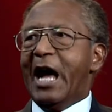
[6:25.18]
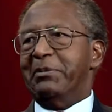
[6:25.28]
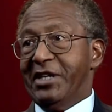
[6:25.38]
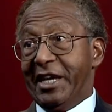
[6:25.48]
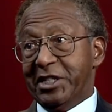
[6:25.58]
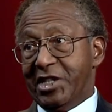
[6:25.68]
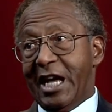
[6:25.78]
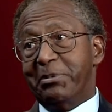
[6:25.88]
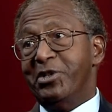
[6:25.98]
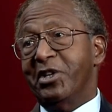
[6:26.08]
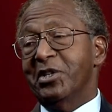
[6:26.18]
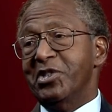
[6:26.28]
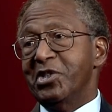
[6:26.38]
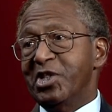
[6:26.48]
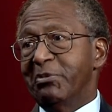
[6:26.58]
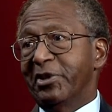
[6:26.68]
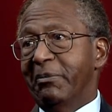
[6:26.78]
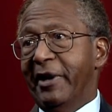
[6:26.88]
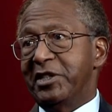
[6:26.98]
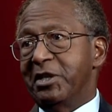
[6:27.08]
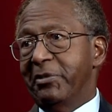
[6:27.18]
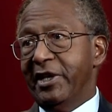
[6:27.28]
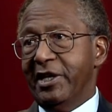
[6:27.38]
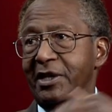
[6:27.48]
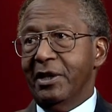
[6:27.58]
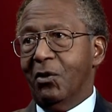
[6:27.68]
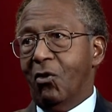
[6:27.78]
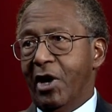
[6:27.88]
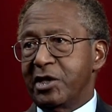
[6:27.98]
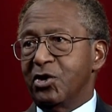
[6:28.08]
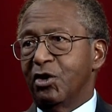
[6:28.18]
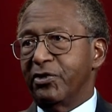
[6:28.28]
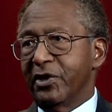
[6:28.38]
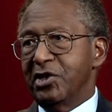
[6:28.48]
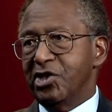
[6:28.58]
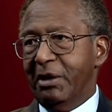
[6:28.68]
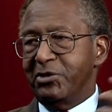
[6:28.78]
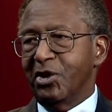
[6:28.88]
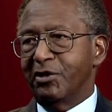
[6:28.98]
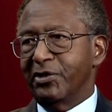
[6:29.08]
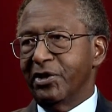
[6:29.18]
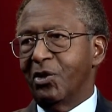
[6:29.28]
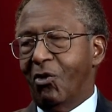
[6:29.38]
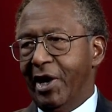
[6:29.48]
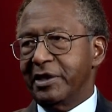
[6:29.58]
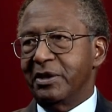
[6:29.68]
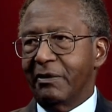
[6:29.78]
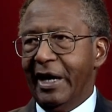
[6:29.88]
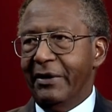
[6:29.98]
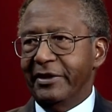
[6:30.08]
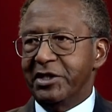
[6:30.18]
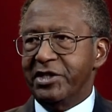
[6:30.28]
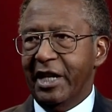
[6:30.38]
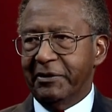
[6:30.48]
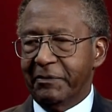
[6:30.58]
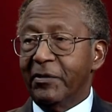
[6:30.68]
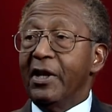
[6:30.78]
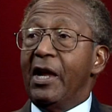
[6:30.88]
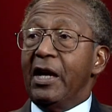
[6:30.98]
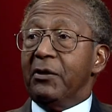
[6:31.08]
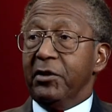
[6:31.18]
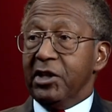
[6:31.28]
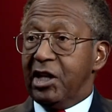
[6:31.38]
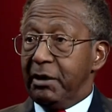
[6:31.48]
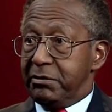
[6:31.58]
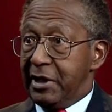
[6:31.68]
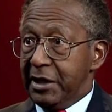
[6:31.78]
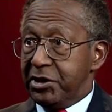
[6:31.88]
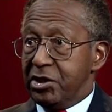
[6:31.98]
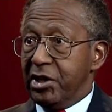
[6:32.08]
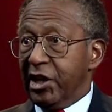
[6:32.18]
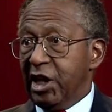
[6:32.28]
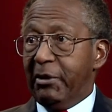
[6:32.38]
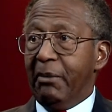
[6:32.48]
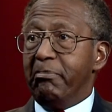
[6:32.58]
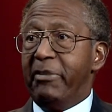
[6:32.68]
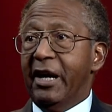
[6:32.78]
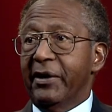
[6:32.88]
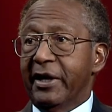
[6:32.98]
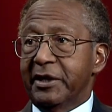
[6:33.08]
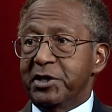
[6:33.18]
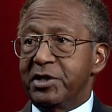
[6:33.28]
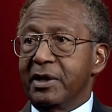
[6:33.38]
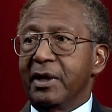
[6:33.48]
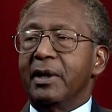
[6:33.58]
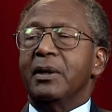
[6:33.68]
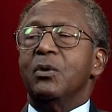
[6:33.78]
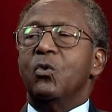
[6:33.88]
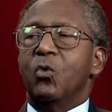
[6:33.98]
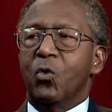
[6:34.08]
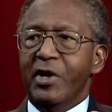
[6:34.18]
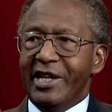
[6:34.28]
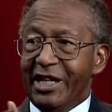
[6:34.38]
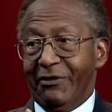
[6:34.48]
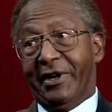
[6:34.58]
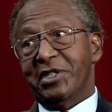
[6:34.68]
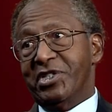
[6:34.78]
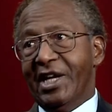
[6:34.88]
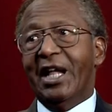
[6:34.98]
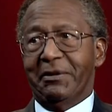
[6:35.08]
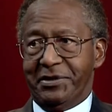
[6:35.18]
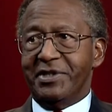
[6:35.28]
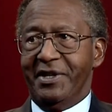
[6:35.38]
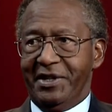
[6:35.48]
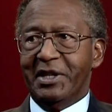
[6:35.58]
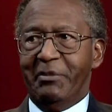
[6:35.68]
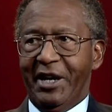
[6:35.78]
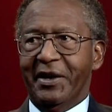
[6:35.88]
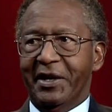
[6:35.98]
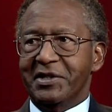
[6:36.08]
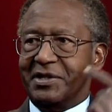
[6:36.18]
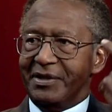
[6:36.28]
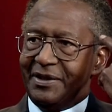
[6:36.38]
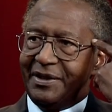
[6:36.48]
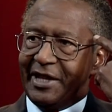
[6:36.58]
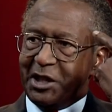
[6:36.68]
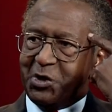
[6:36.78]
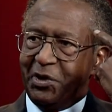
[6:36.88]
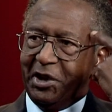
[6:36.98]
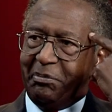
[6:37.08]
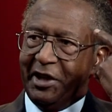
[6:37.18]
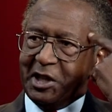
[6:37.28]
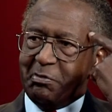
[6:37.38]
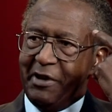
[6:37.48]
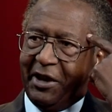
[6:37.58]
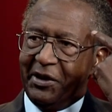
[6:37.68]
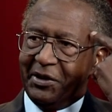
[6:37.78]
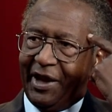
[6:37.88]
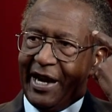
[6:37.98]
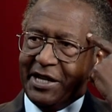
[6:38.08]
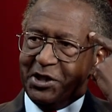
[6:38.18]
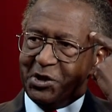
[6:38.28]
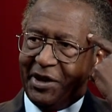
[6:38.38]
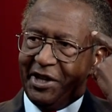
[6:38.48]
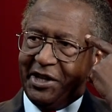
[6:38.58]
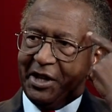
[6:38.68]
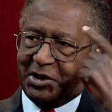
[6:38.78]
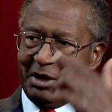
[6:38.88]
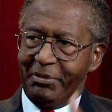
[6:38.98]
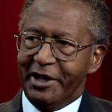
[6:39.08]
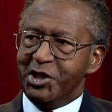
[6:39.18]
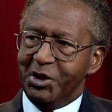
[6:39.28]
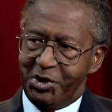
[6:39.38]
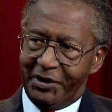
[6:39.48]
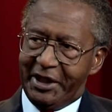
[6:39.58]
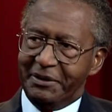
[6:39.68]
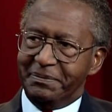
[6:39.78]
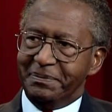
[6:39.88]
Yes, obstacles are simply meant to be walked over, jumped over, walked around, etc. When you come down to talking about barriers, we give ourselves the barriers. That's where the biggest barrier lies, is right in here someplace usually.